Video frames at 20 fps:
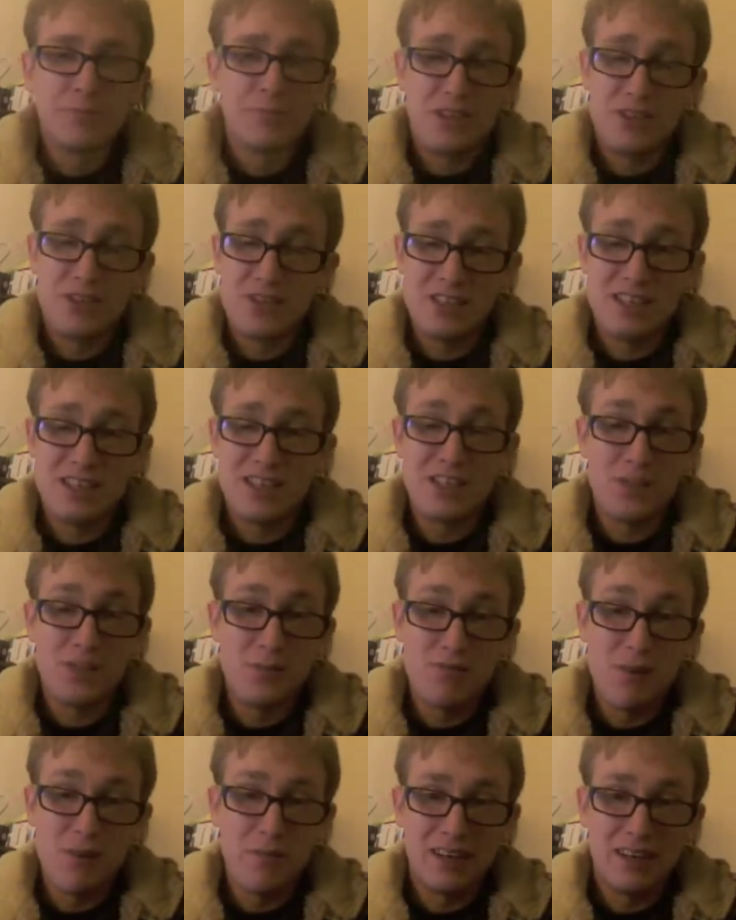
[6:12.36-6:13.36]
As you can see, it's
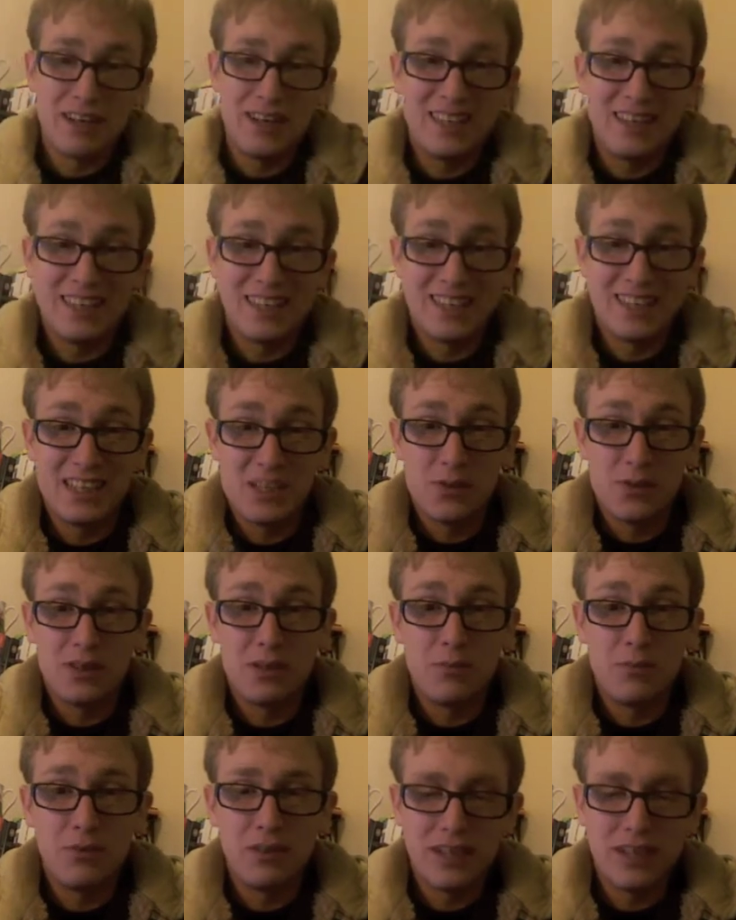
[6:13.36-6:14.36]
supremacally addicted, so I'm going
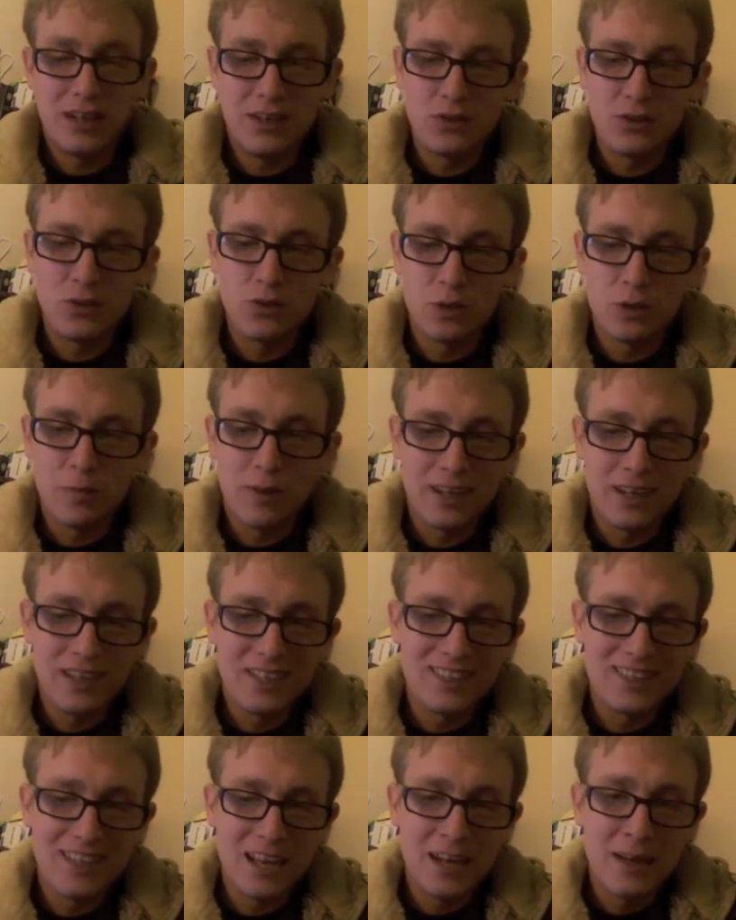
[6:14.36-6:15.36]
to put it down and talk about it
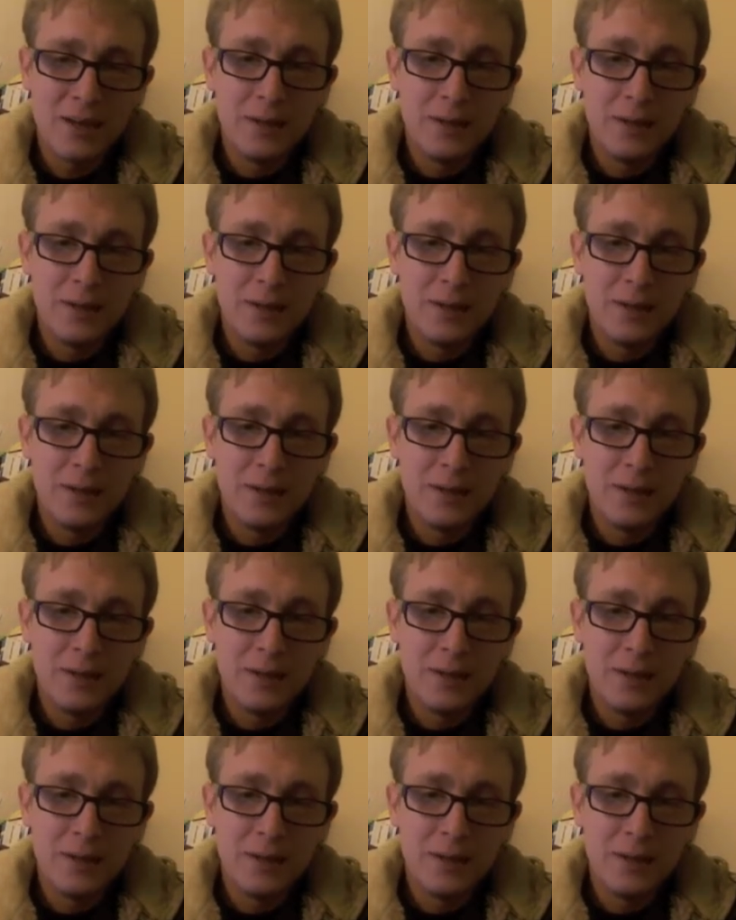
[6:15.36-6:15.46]
instead.